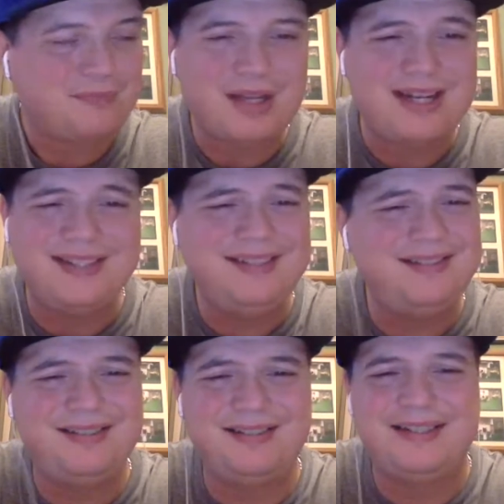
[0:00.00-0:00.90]
I
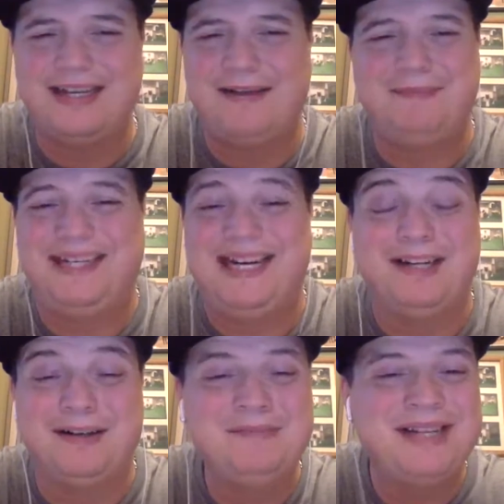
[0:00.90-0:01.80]
just kept
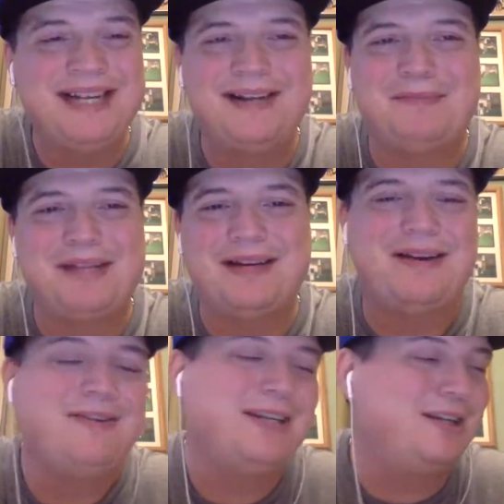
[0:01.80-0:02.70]
getting them, and I'm like,
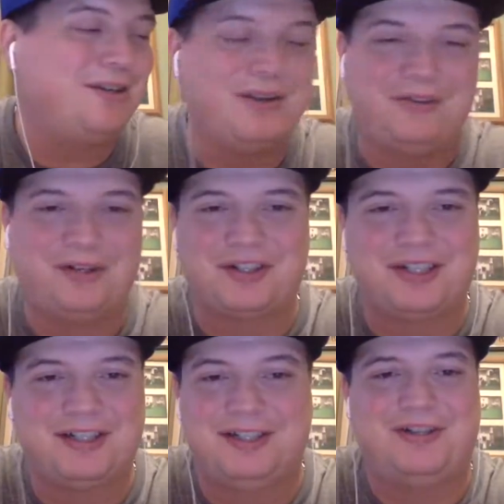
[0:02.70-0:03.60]
okay, I'll start
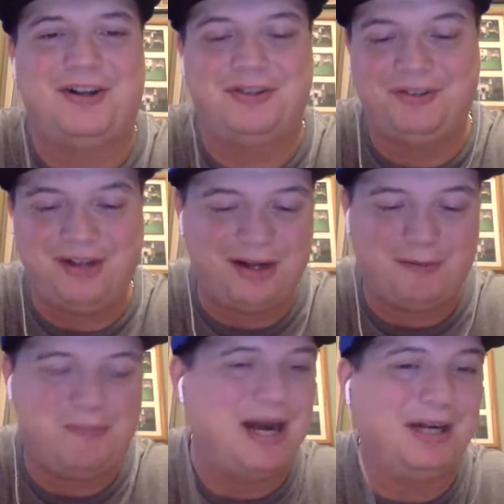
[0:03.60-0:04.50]
collecting Don Slott.
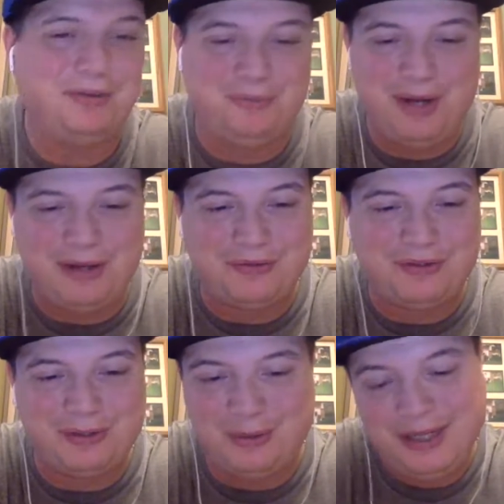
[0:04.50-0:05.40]
Might as well.
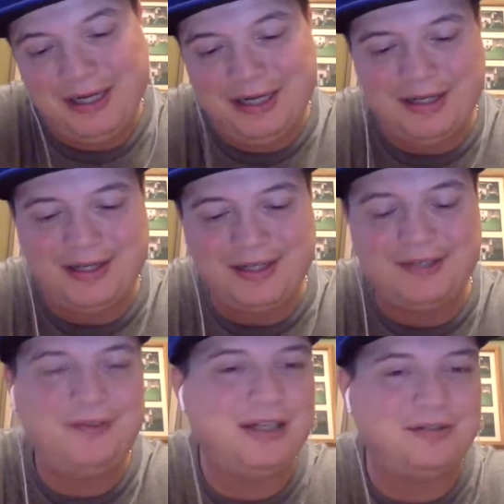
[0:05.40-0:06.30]
So
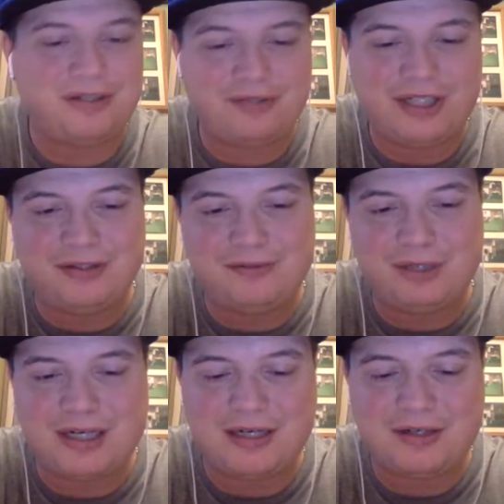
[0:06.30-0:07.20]
if you guys are ever curious
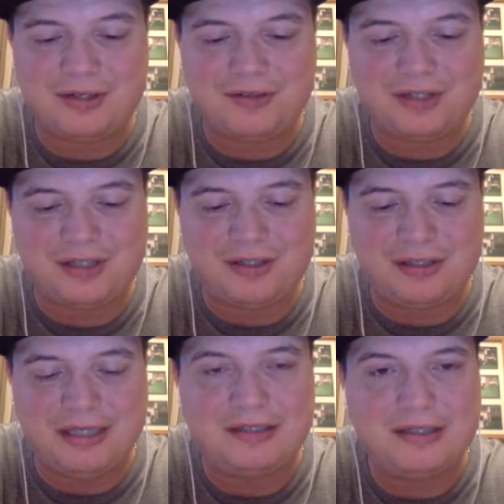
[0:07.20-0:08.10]
what kind of cards I
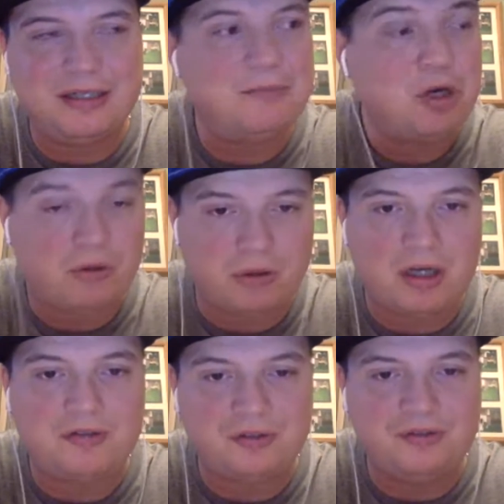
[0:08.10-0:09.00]
collect, or
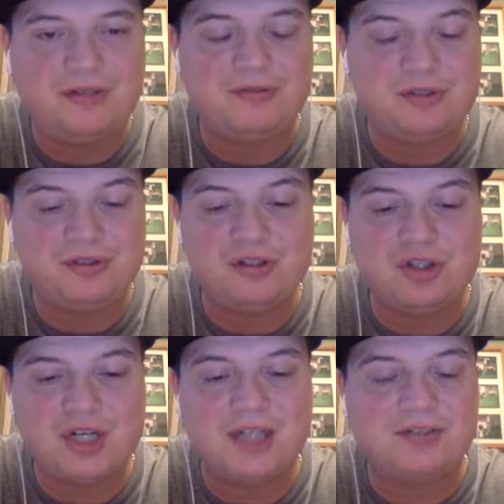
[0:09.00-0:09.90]
also San Francisco
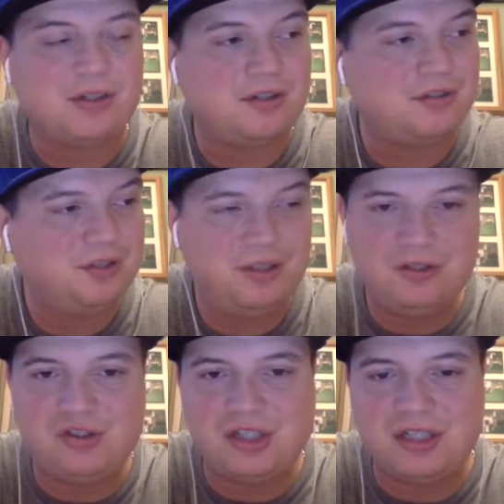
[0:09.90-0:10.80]
Giants cards,
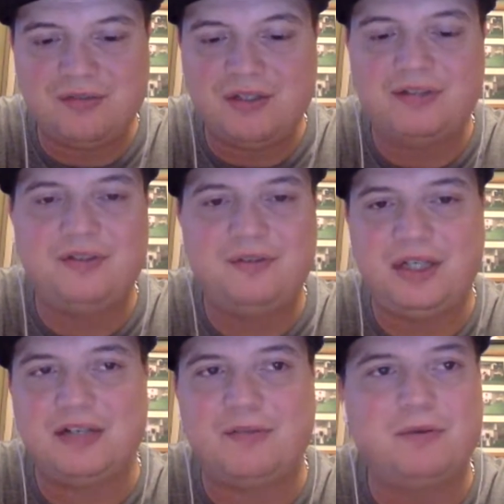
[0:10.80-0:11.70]
huge Giants fans. If
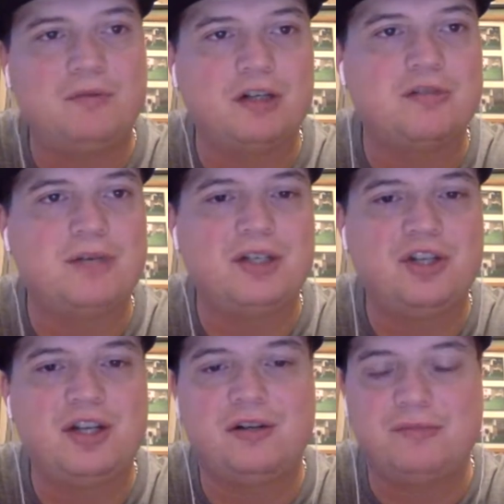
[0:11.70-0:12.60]
you guys have been watching my
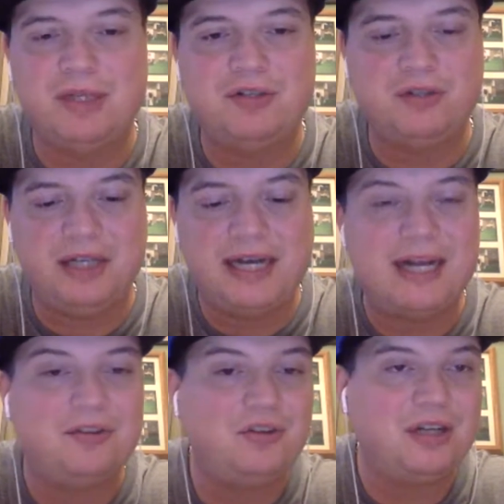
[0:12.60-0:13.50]
channel on Major League
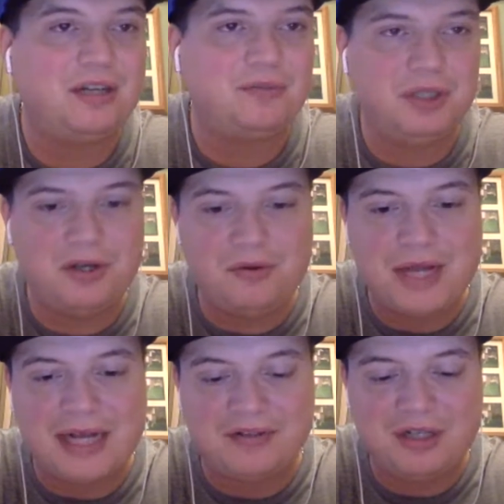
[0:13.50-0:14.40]
Hatz, you guys would know
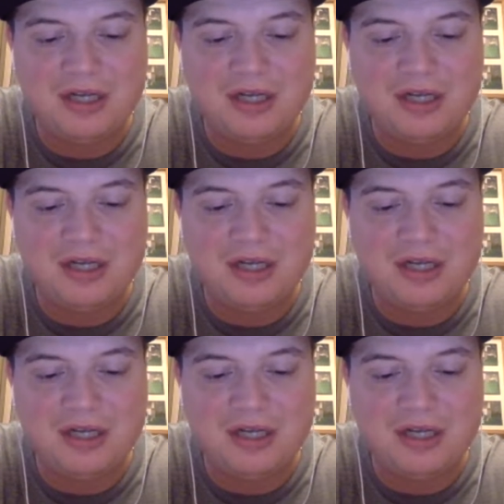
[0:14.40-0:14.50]
that.